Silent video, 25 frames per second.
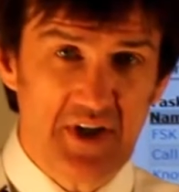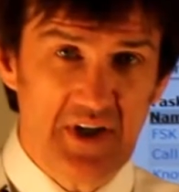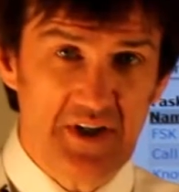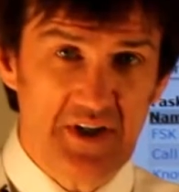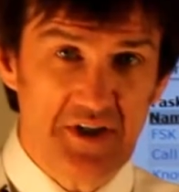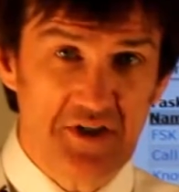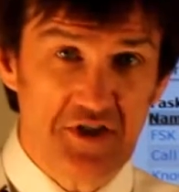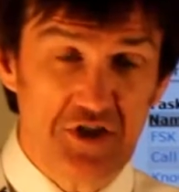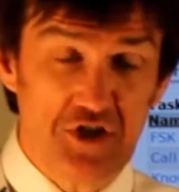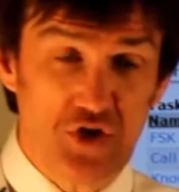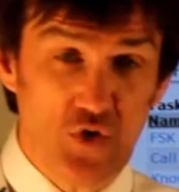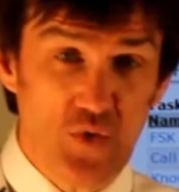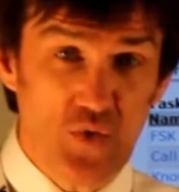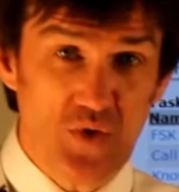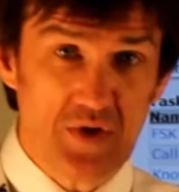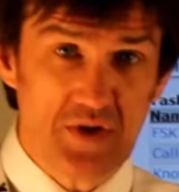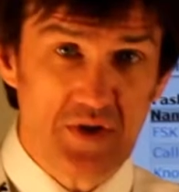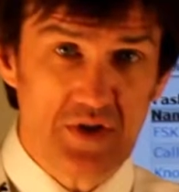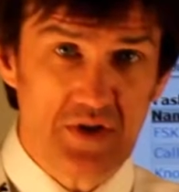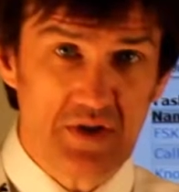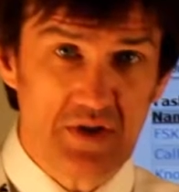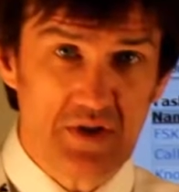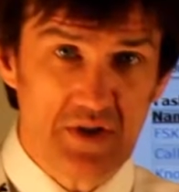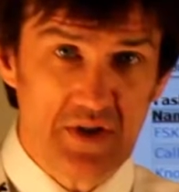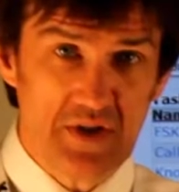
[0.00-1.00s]

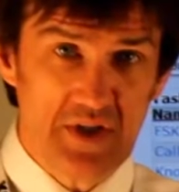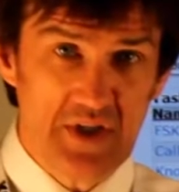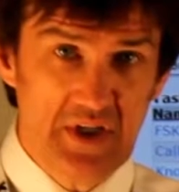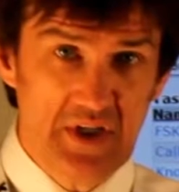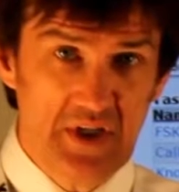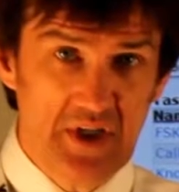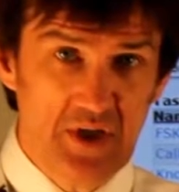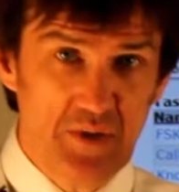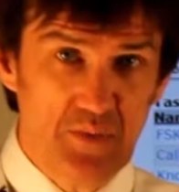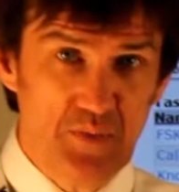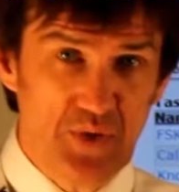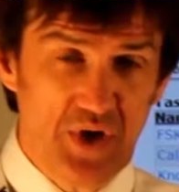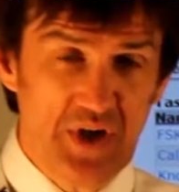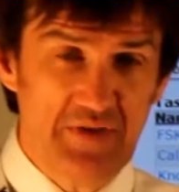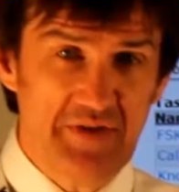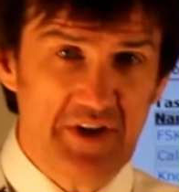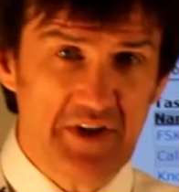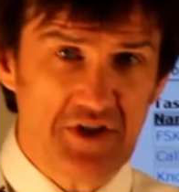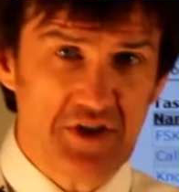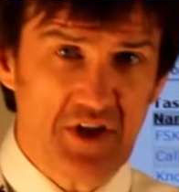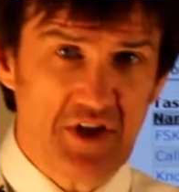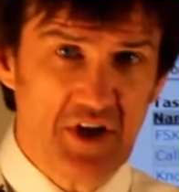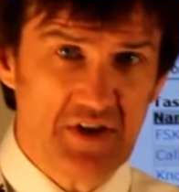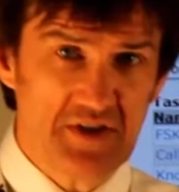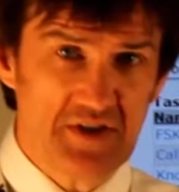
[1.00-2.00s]
stored the
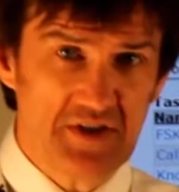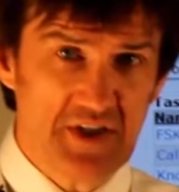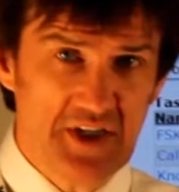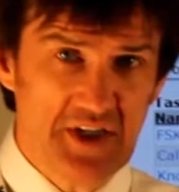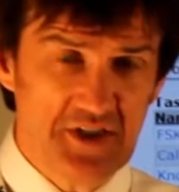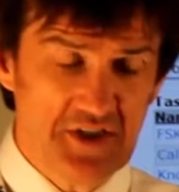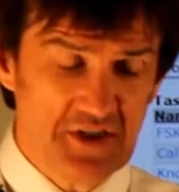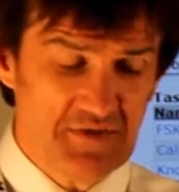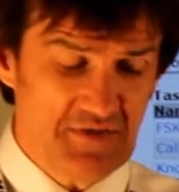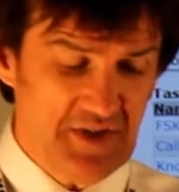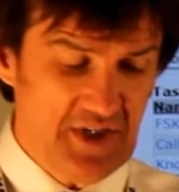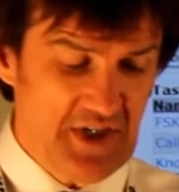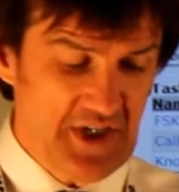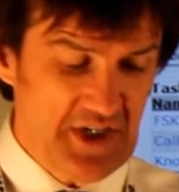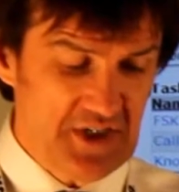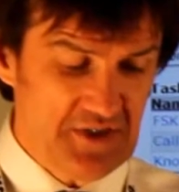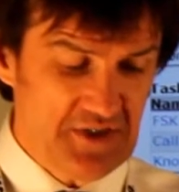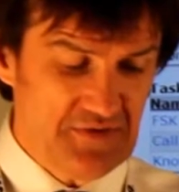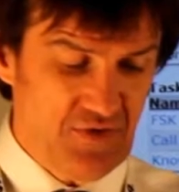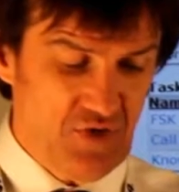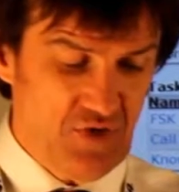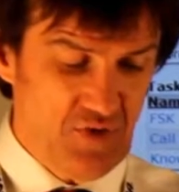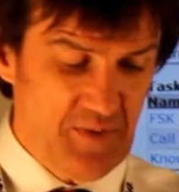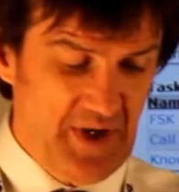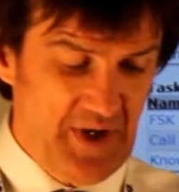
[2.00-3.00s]
previous contents of the case
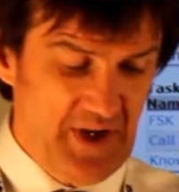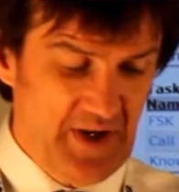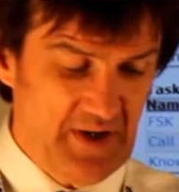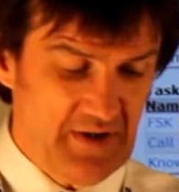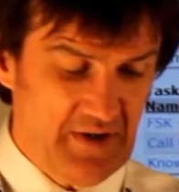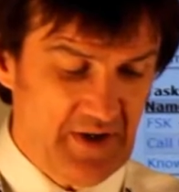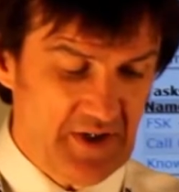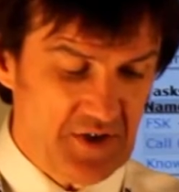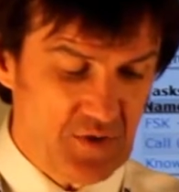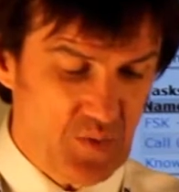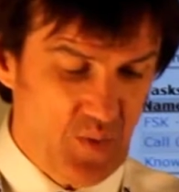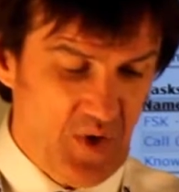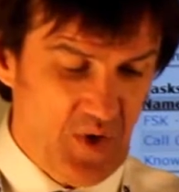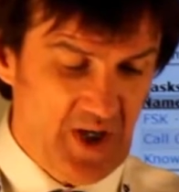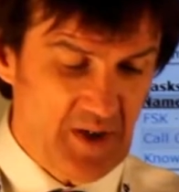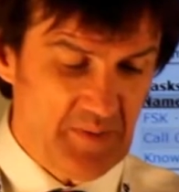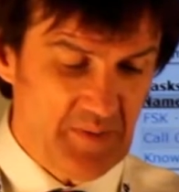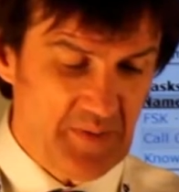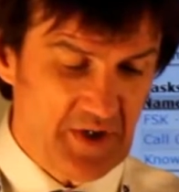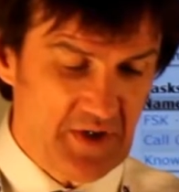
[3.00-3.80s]
form here as well,